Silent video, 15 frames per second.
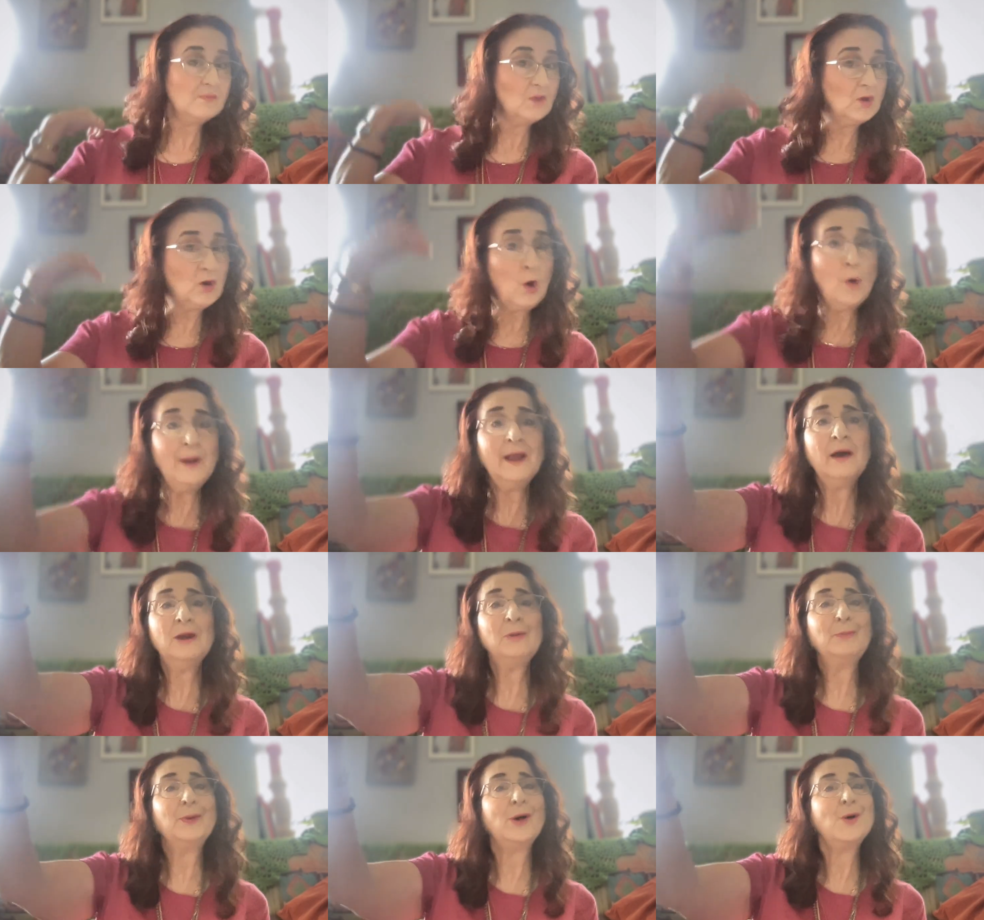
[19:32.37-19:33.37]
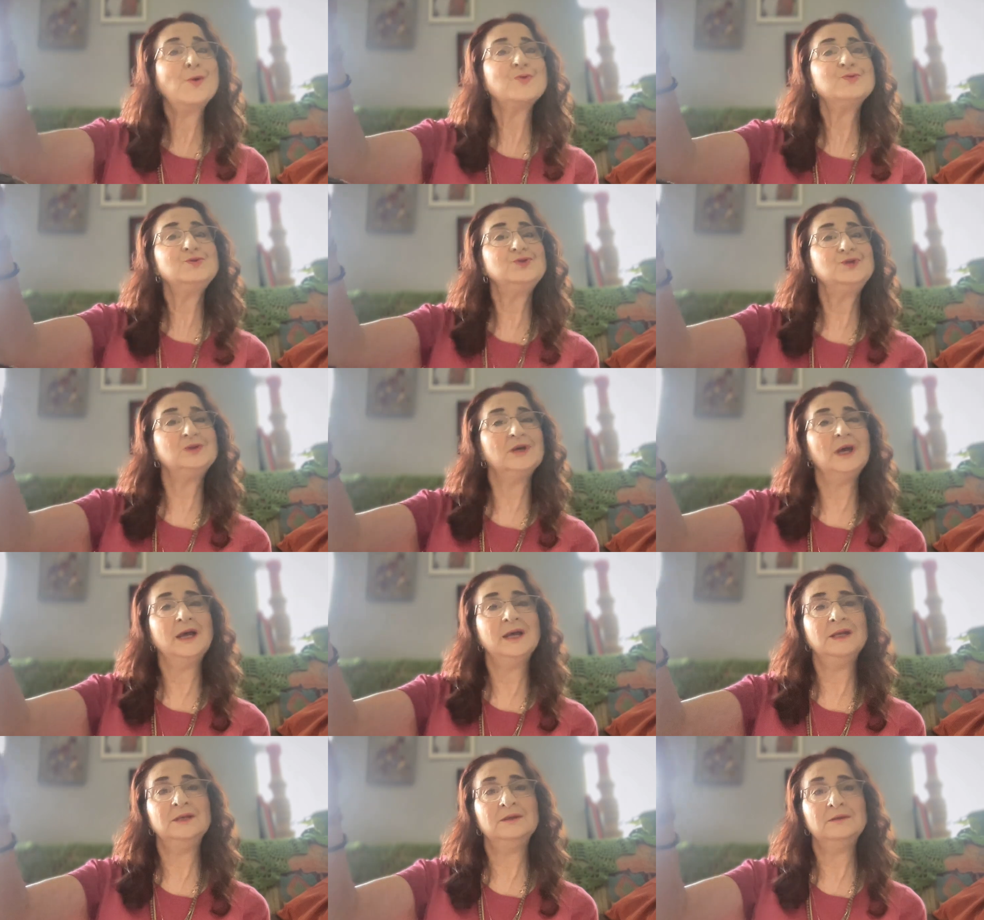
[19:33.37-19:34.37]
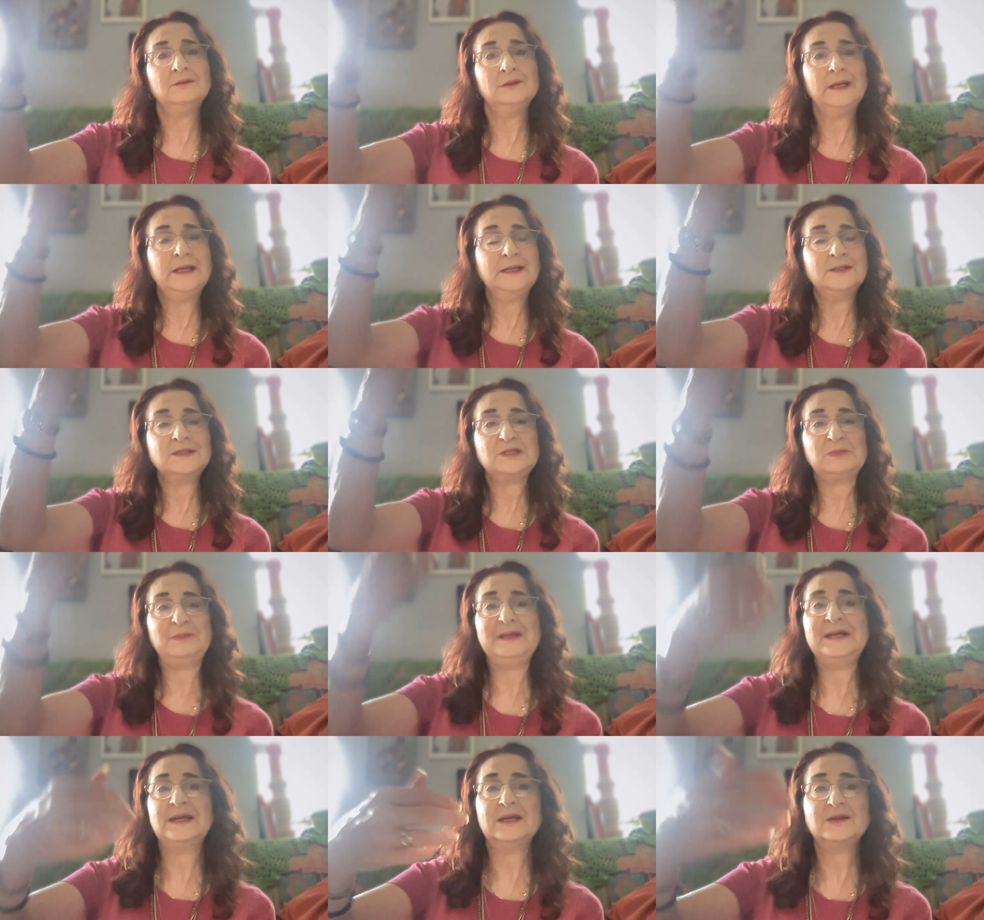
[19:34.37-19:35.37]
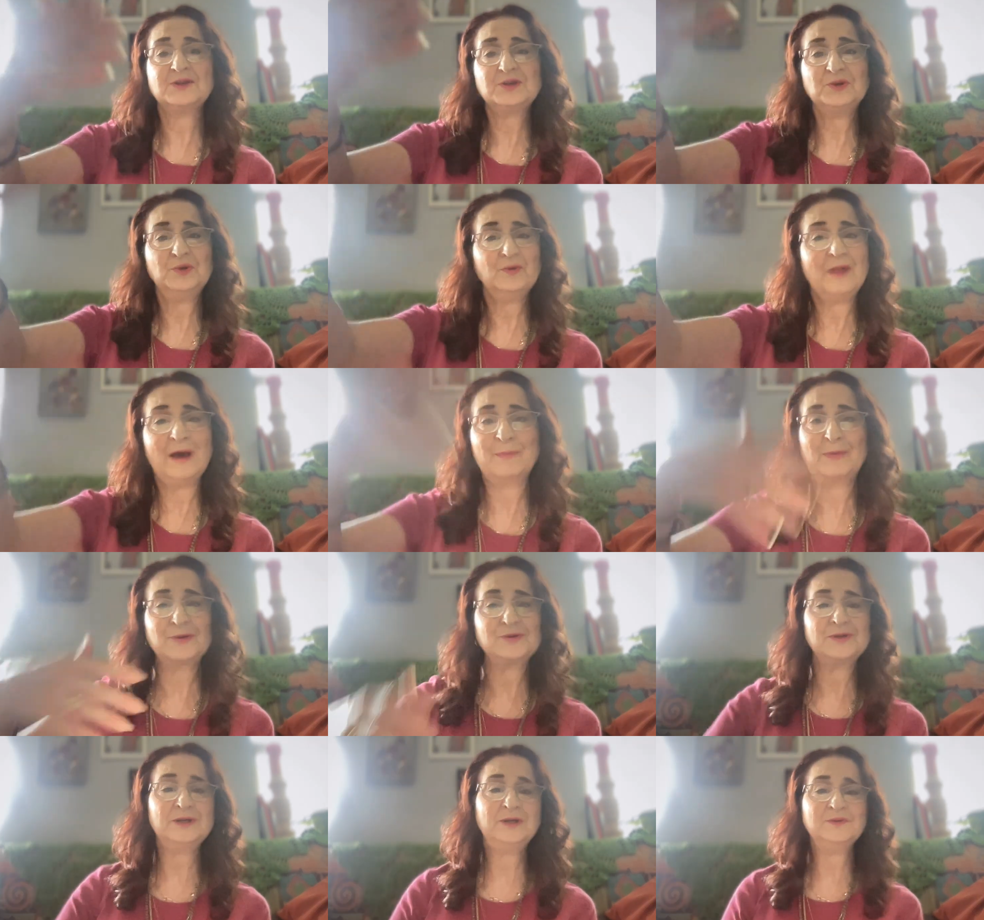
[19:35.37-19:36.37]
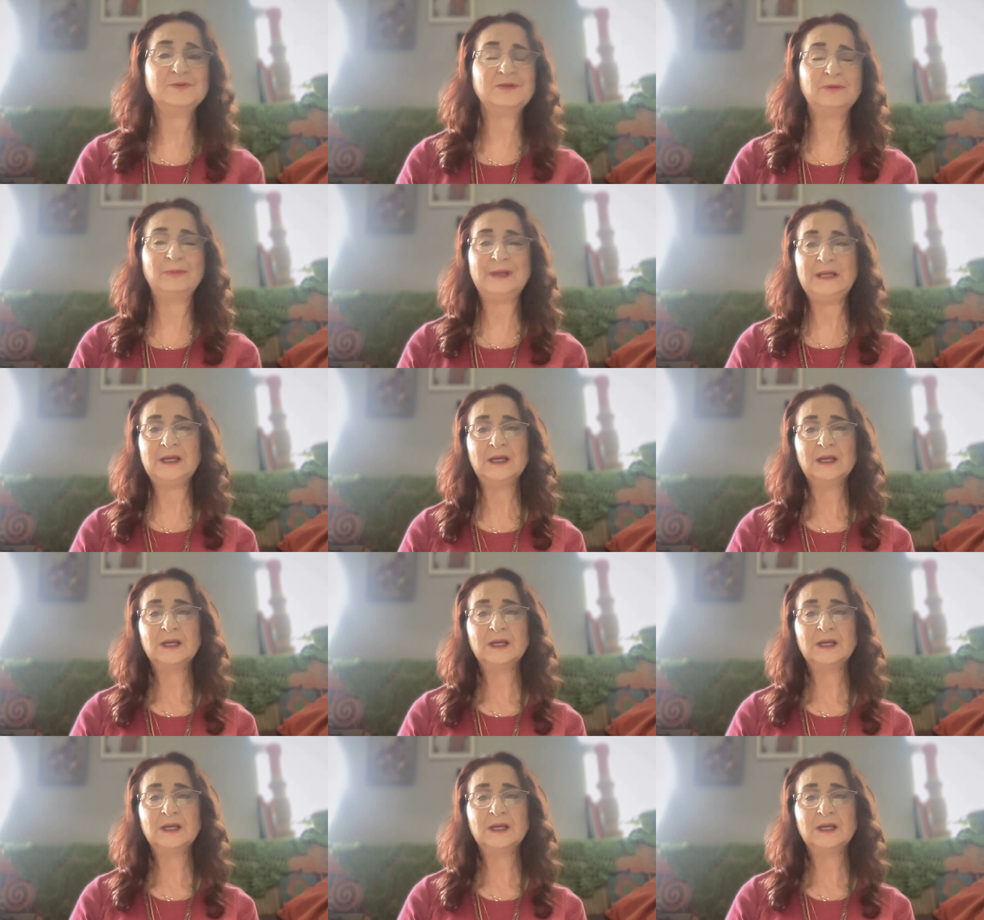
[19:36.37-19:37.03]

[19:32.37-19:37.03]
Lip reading: going on a post and speaking to who that person used to be,